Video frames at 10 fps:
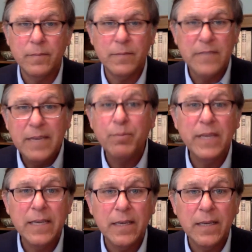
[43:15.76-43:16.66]

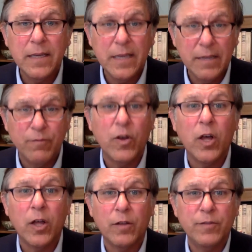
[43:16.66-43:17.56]
deeply
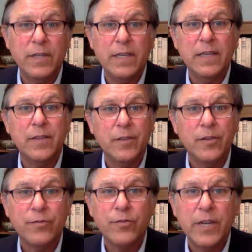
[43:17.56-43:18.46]
involved in
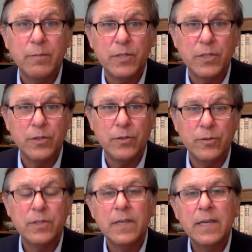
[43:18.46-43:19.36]
the freedom
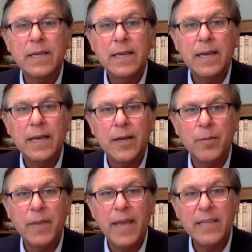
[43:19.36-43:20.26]
suits
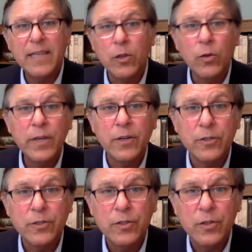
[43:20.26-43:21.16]
as
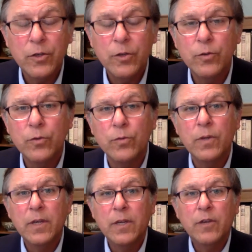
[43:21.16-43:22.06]
lawyers
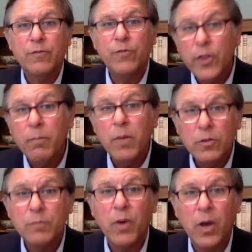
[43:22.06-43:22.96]
who, for the
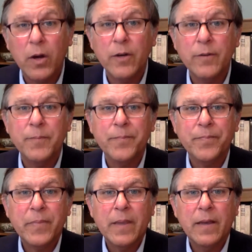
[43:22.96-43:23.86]
most part,
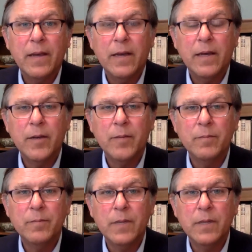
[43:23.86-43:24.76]

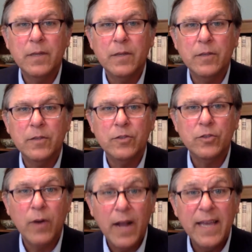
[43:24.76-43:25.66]

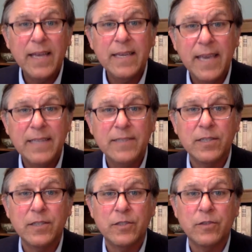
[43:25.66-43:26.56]
try
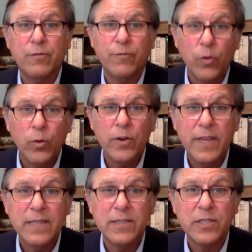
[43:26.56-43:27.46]
cases for
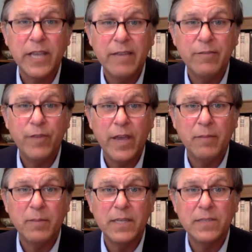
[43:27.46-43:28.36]
the enslaved
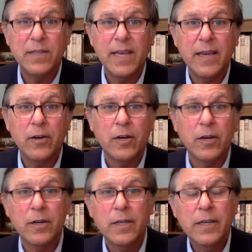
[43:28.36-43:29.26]
families. They
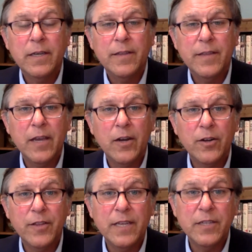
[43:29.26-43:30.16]
are
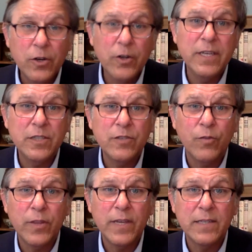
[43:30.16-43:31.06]
the attorneys
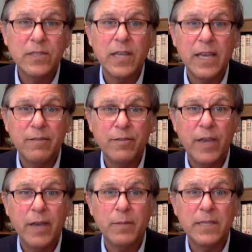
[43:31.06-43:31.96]
for the enslaved
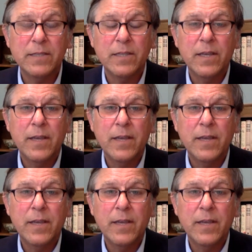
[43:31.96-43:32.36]
families.